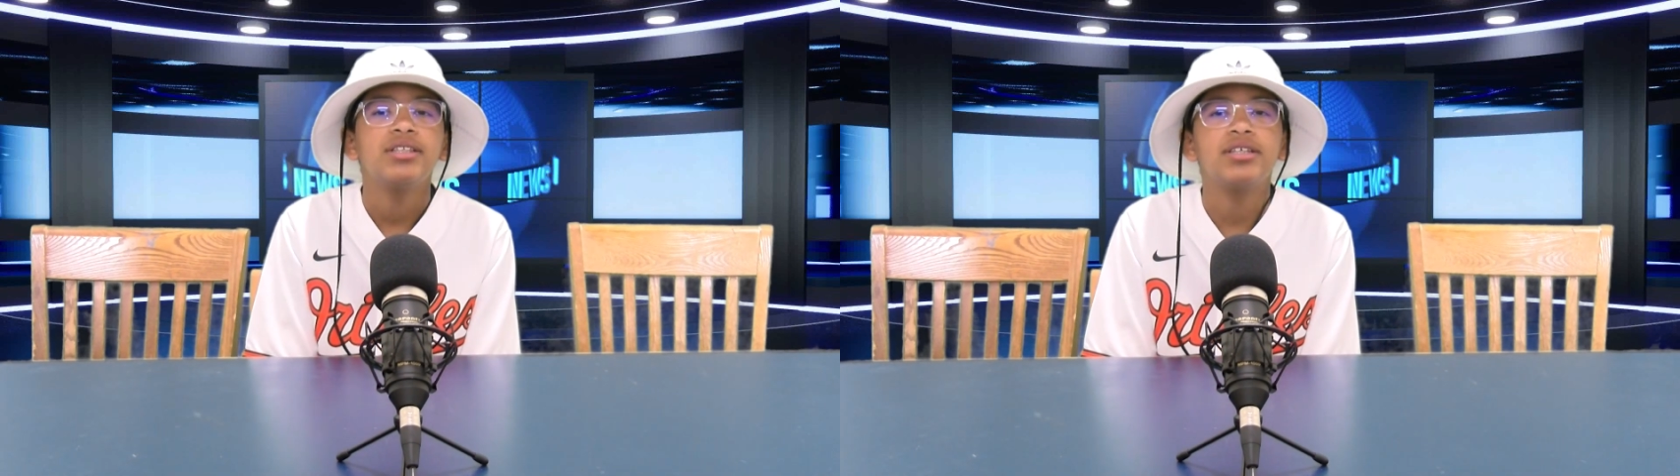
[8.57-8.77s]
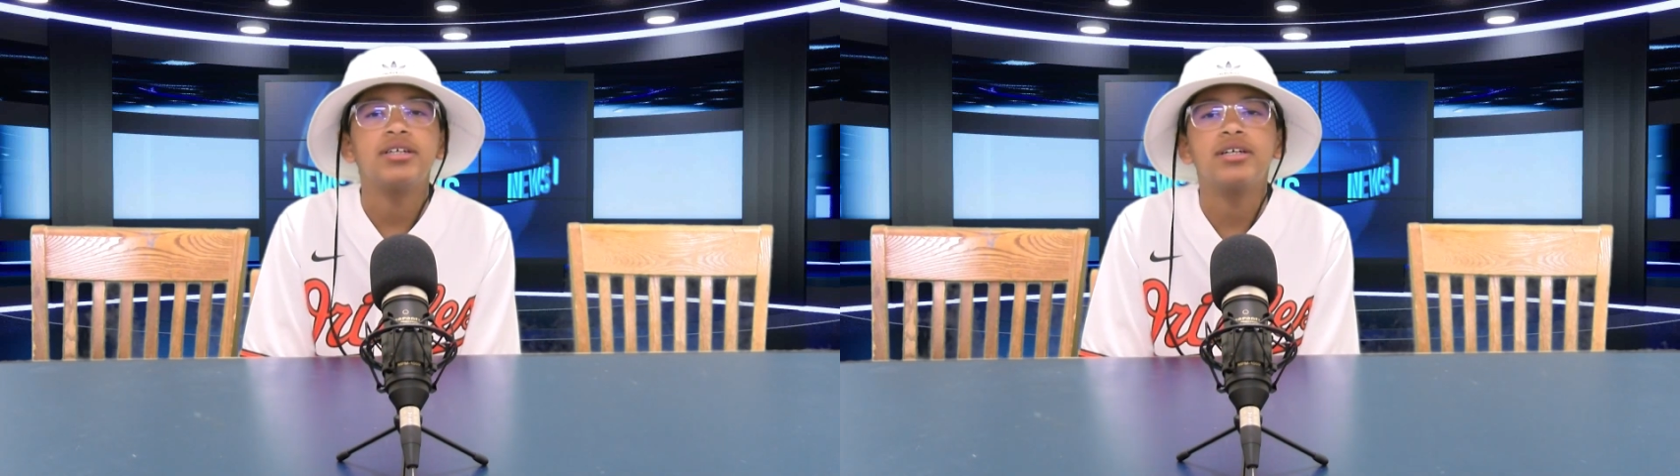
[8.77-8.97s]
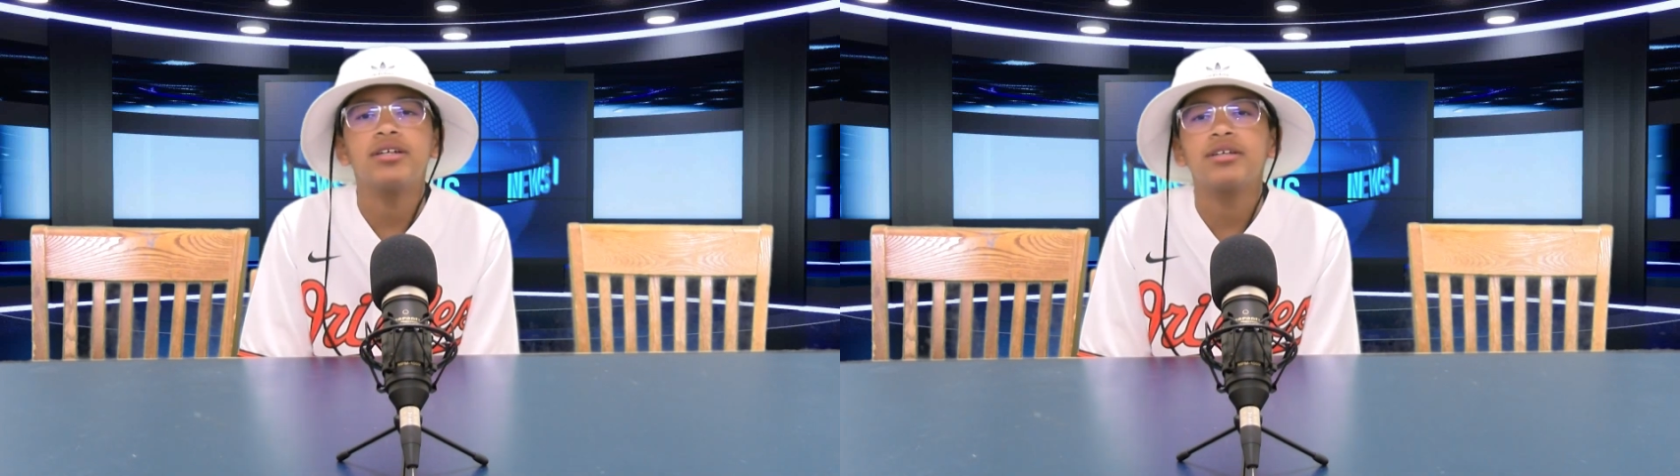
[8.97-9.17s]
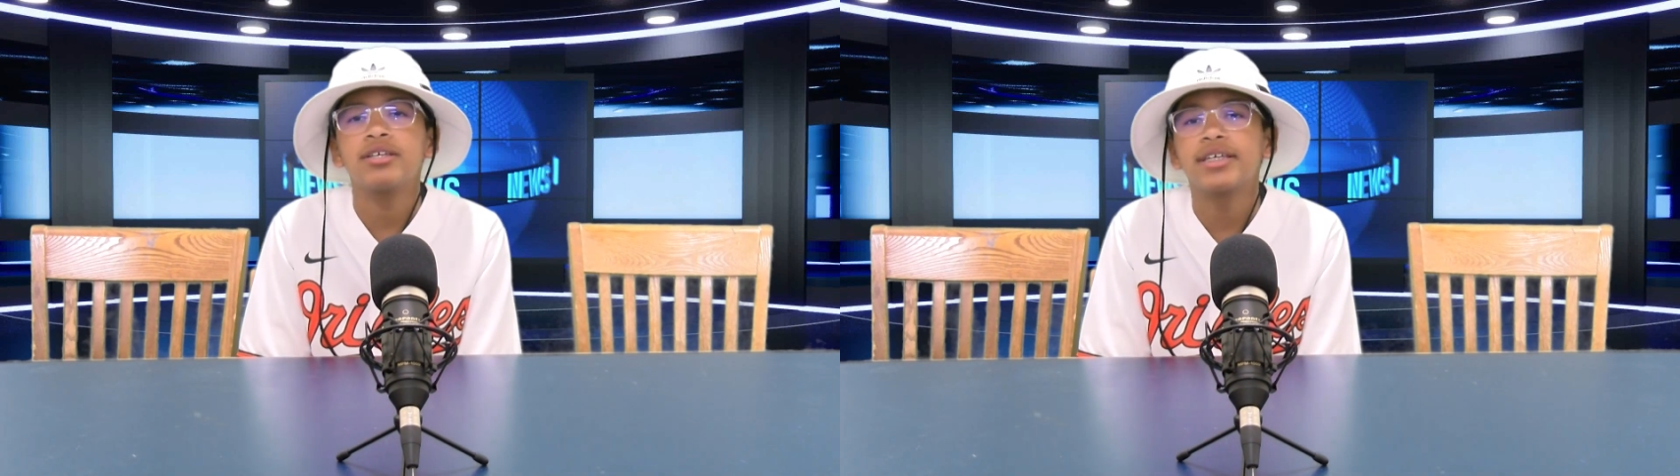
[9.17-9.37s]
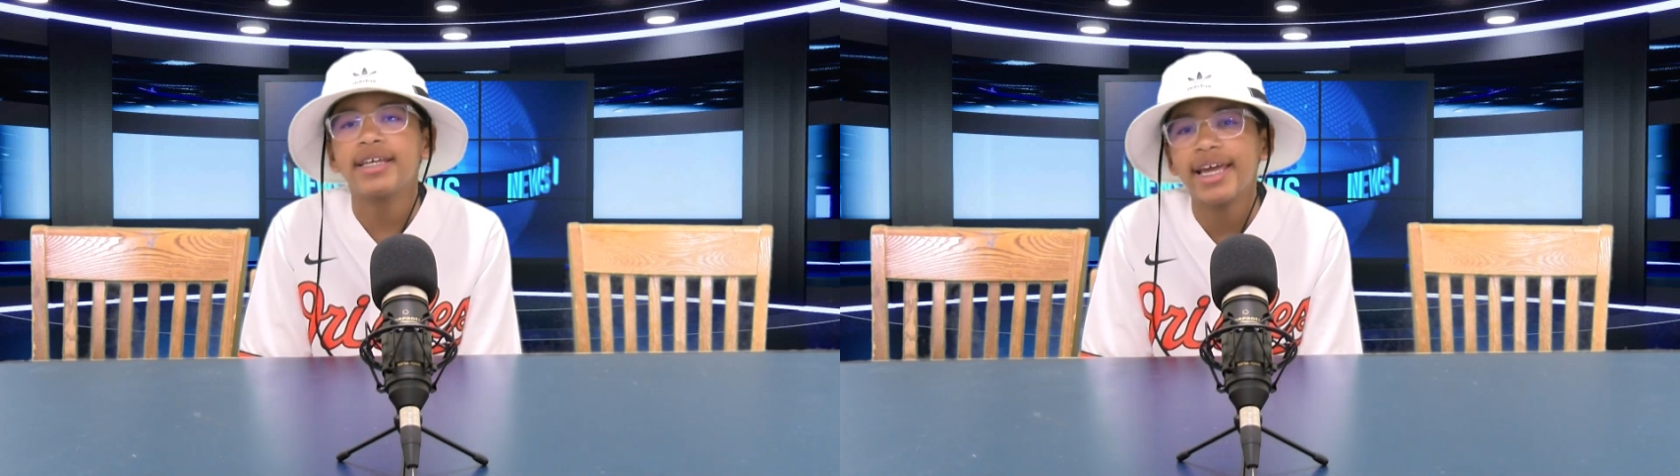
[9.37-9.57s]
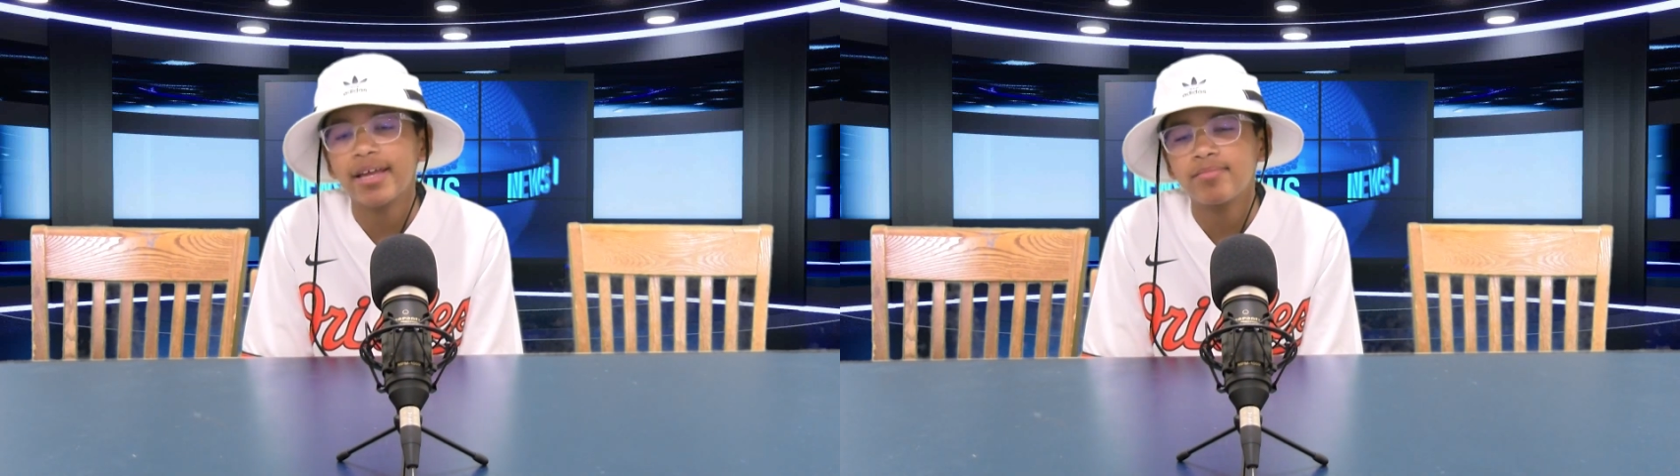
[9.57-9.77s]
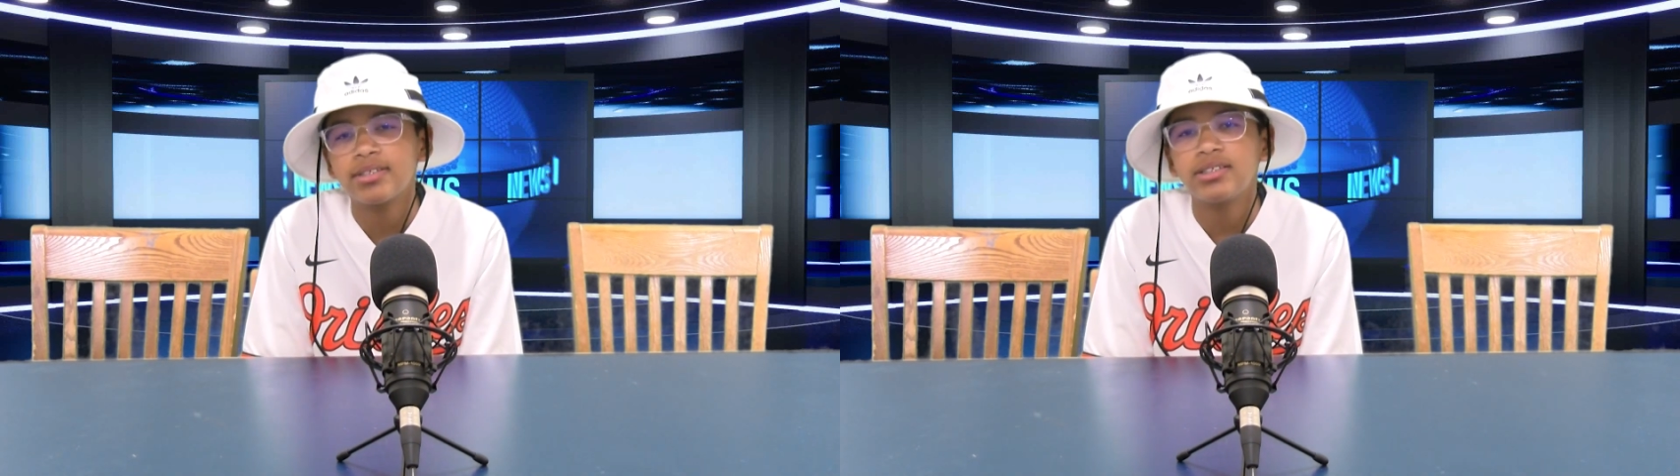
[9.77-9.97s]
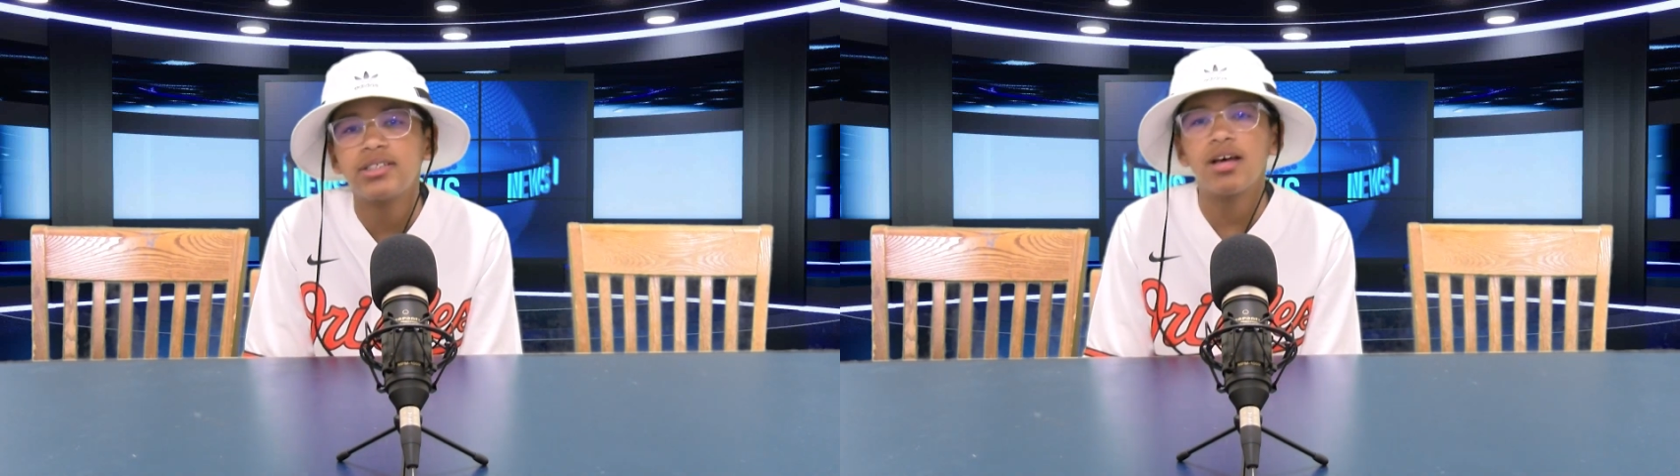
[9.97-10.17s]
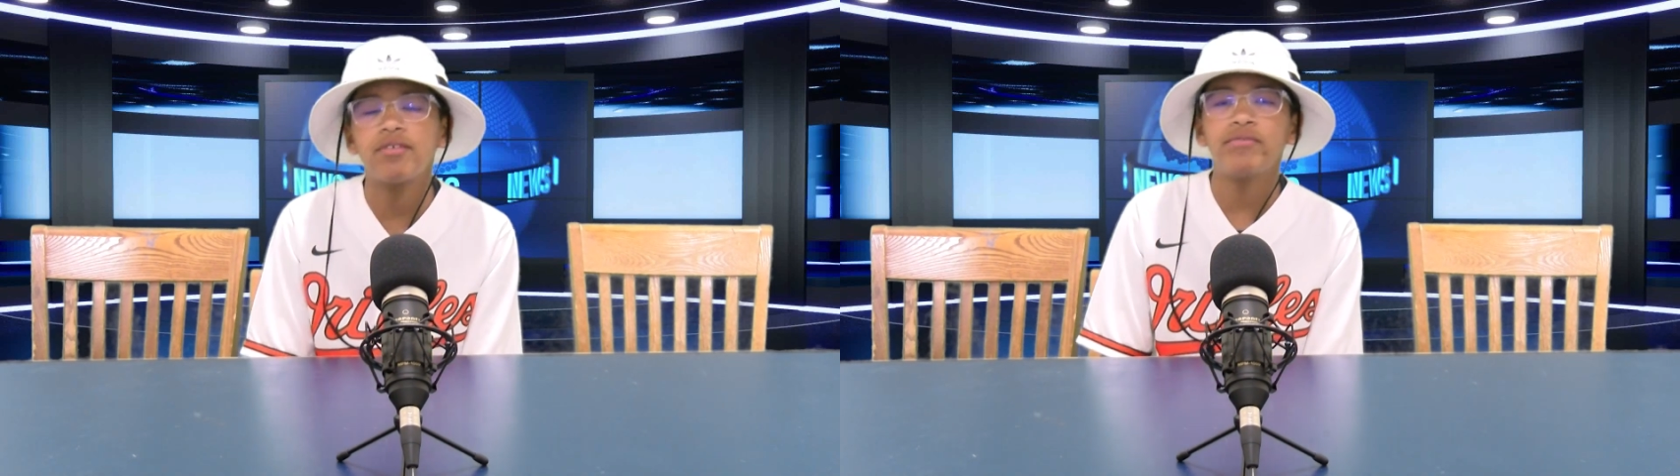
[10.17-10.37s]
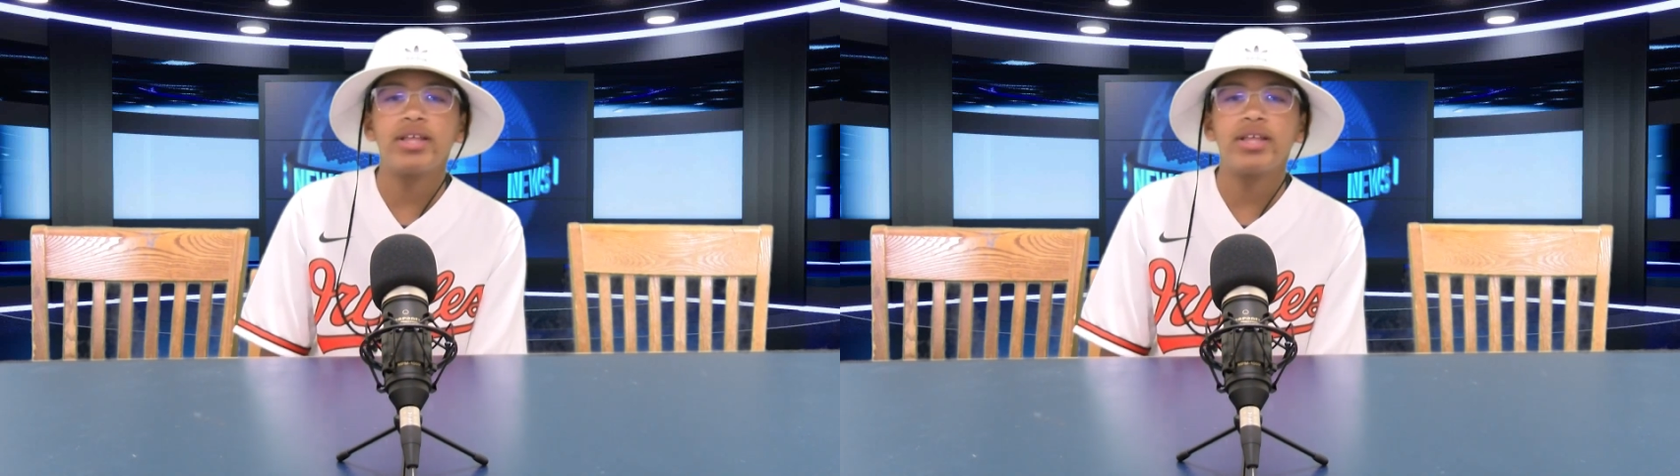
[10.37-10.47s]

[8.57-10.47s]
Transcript: the games and stuff,